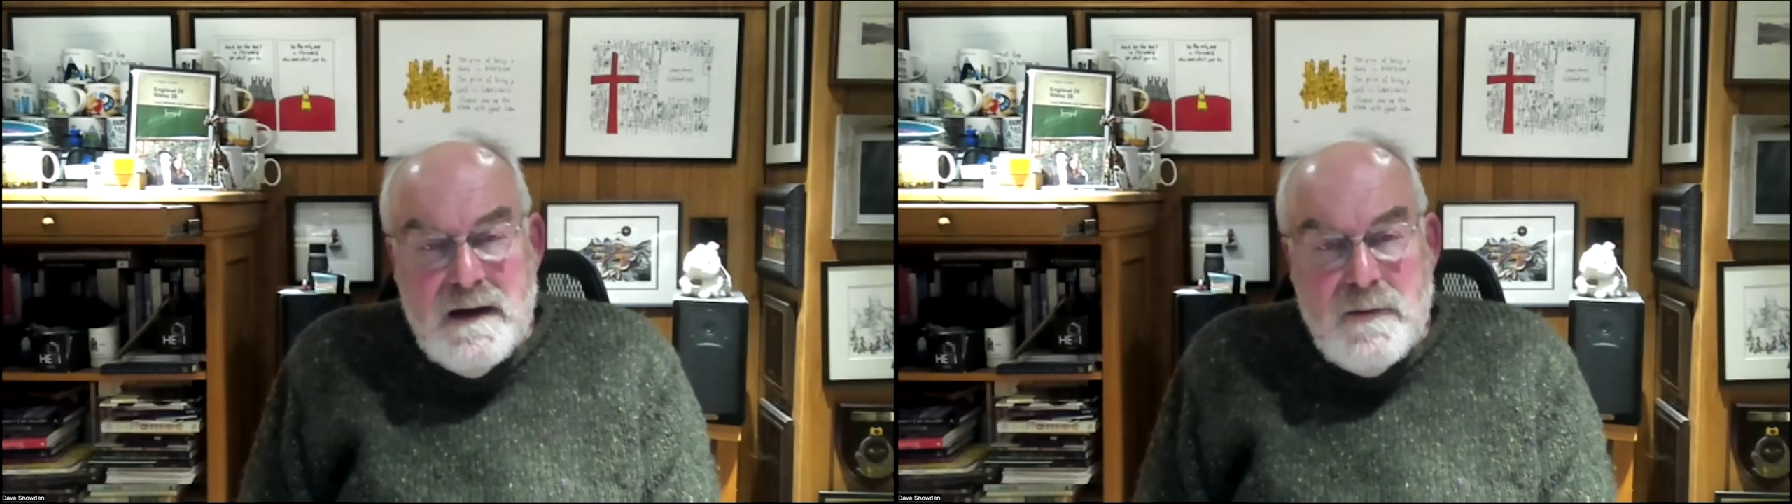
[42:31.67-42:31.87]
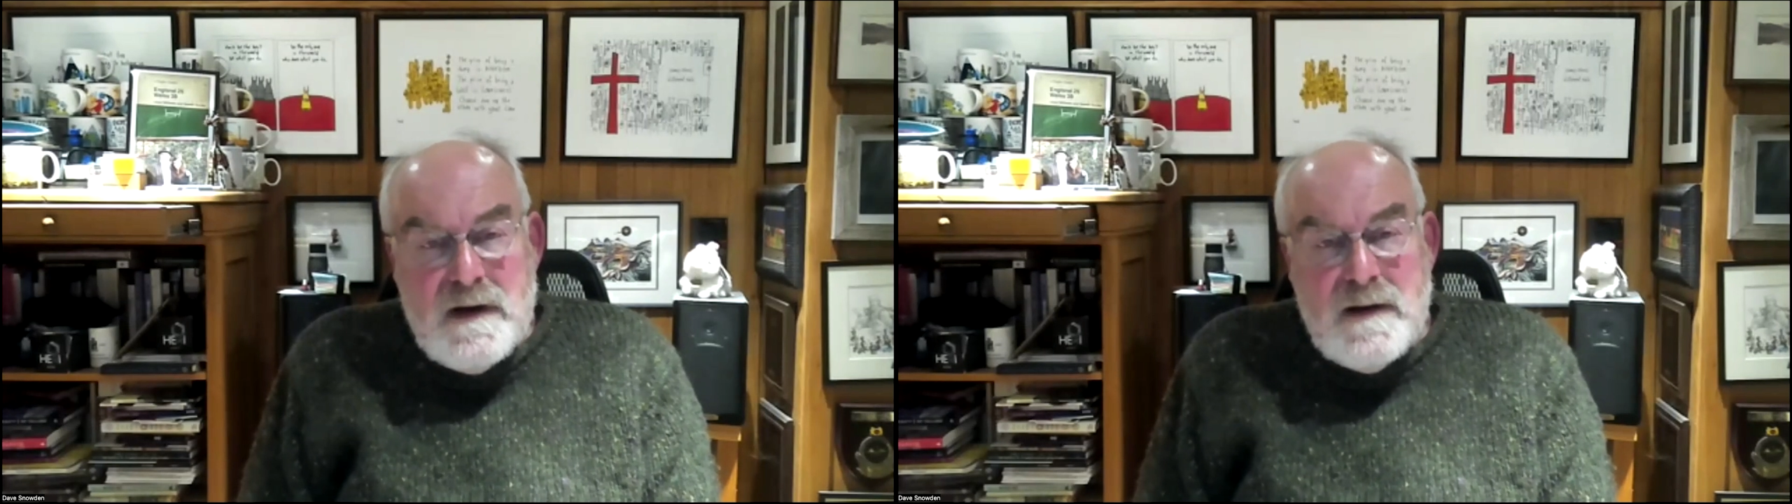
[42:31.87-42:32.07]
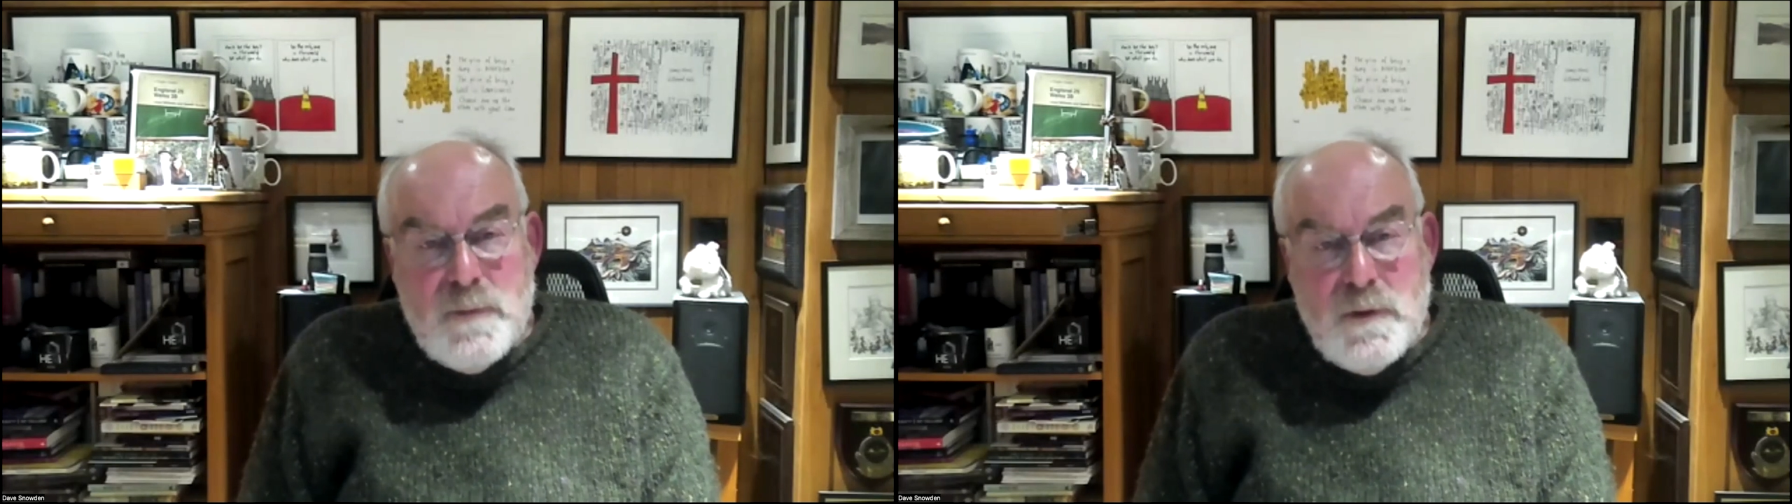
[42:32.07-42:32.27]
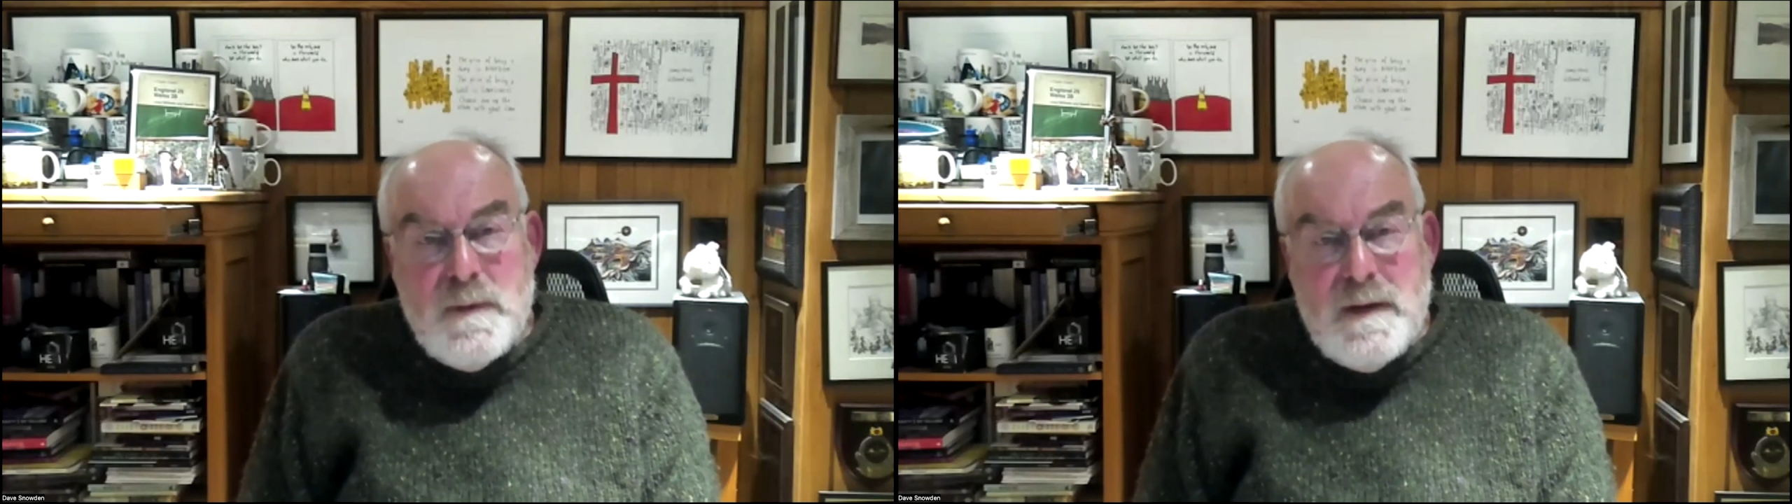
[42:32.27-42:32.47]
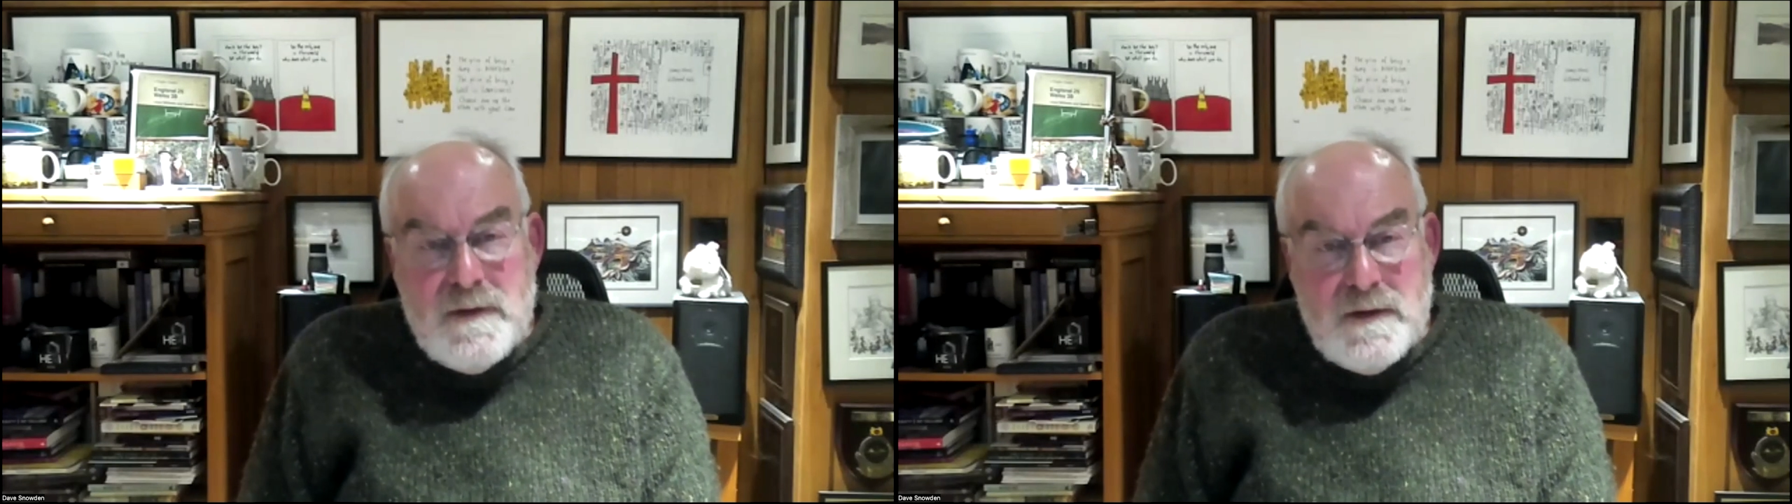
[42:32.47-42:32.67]
We need more
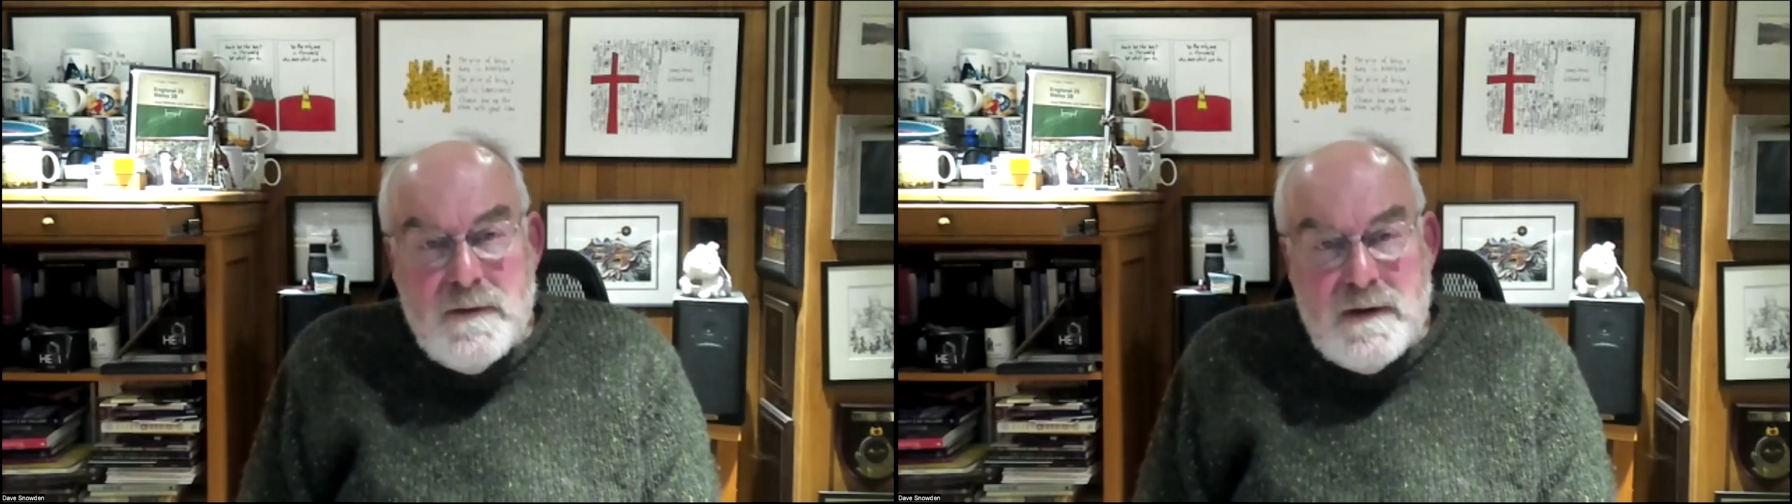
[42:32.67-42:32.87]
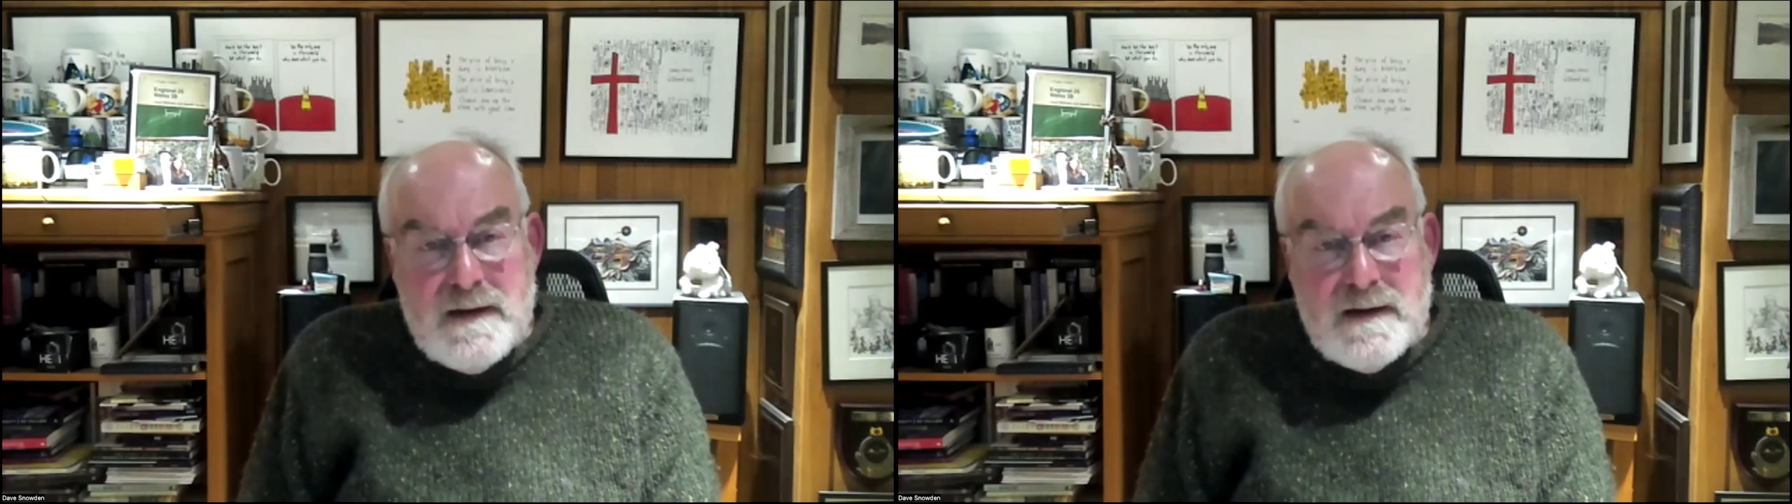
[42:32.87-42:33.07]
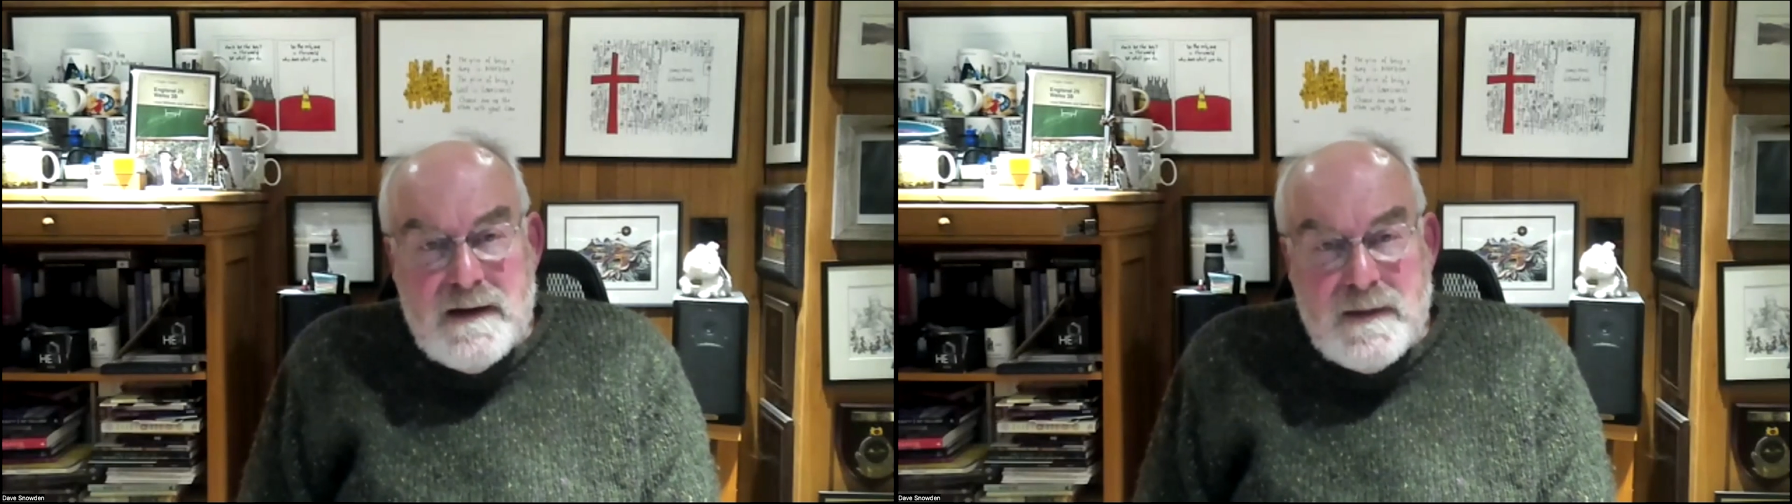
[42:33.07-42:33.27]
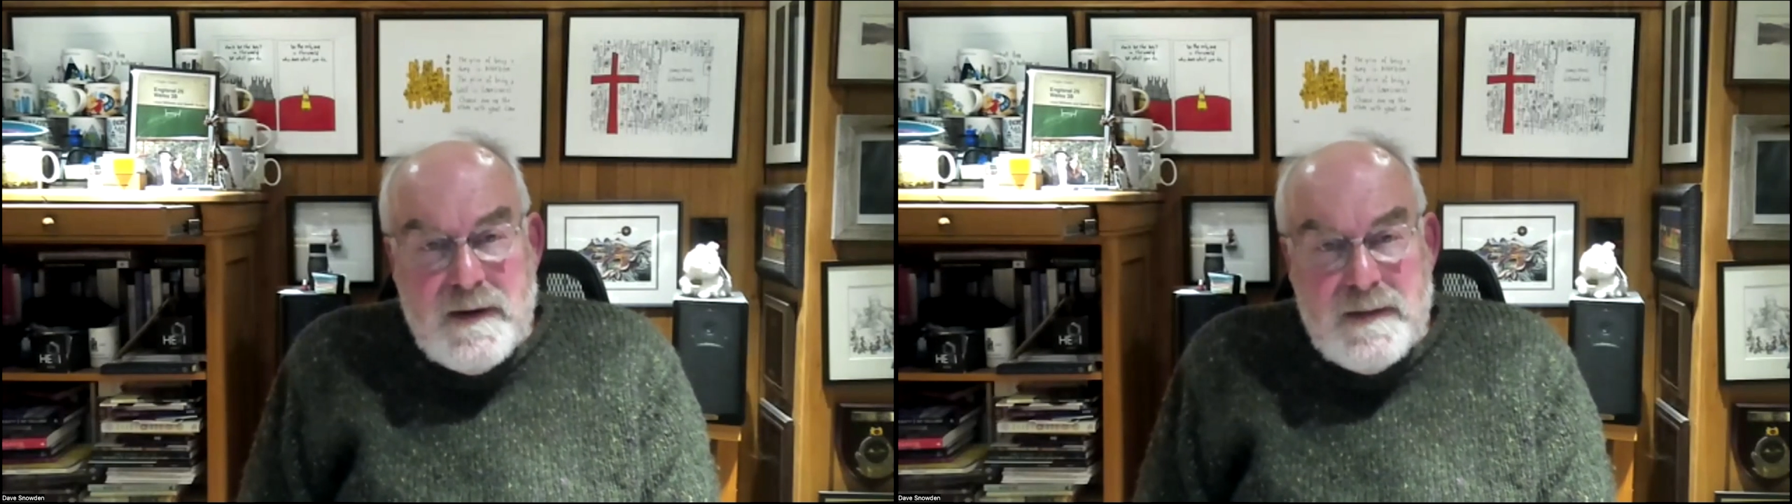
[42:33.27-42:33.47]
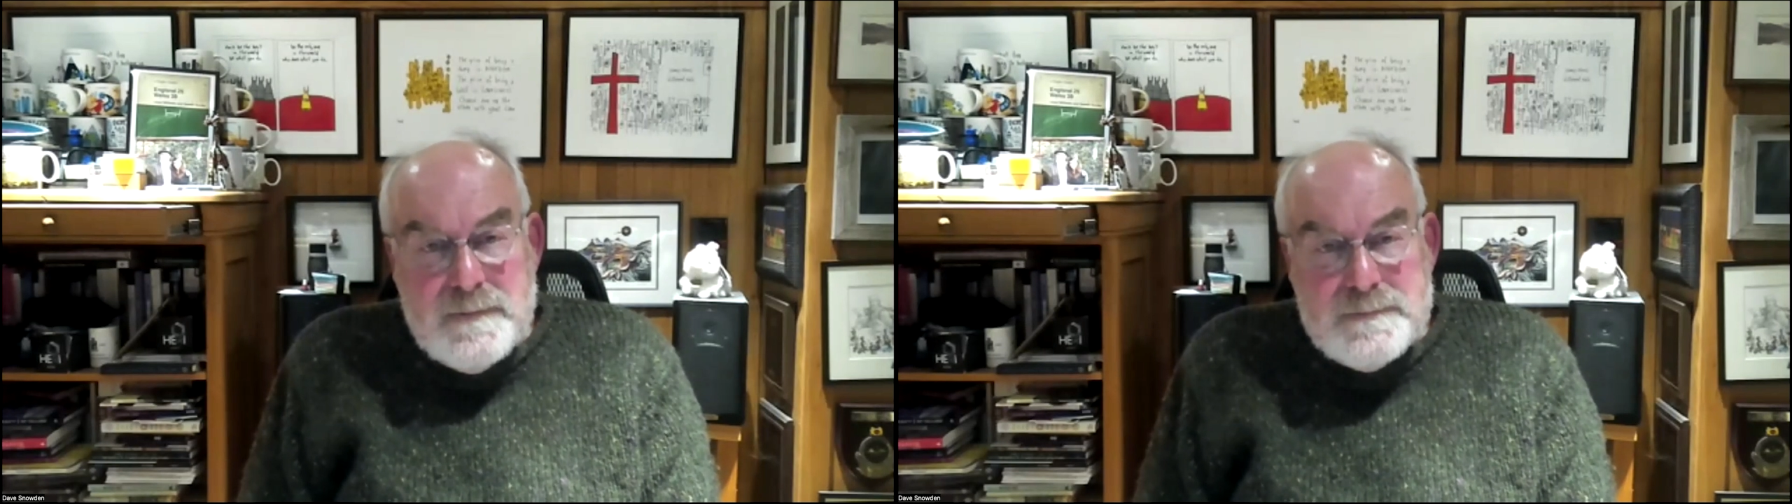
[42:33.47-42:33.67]
people to call out the
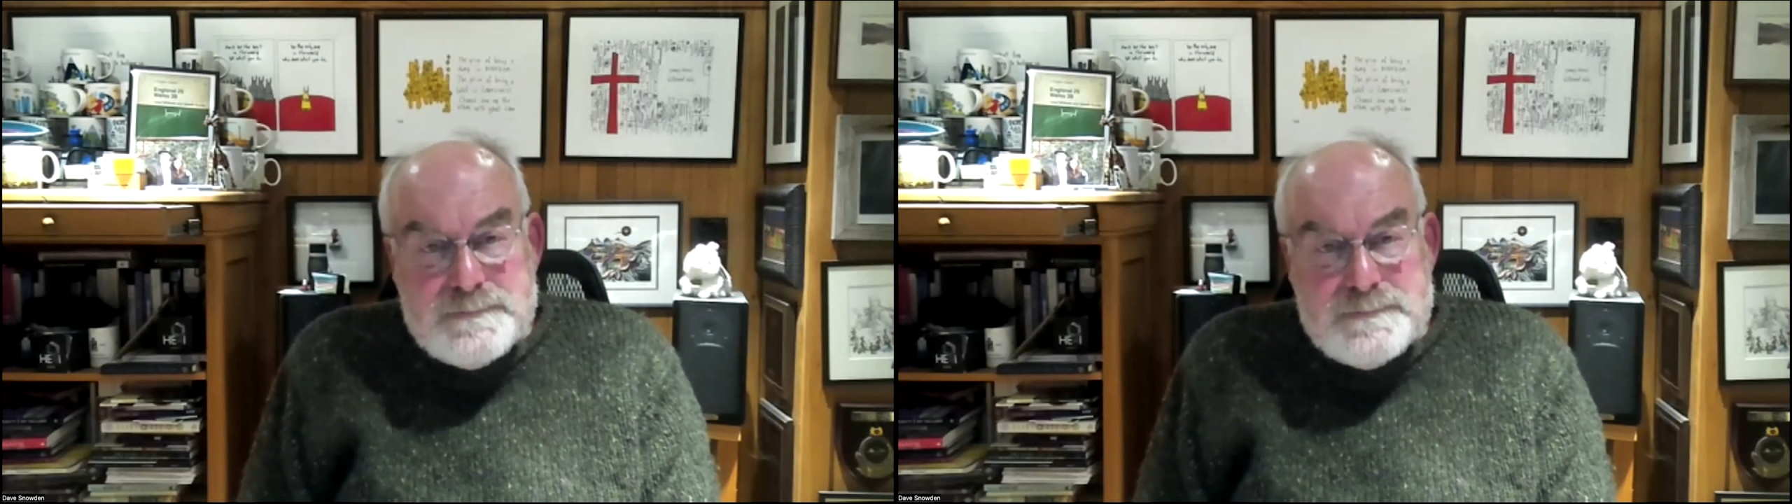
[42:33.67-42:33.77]
clickbait,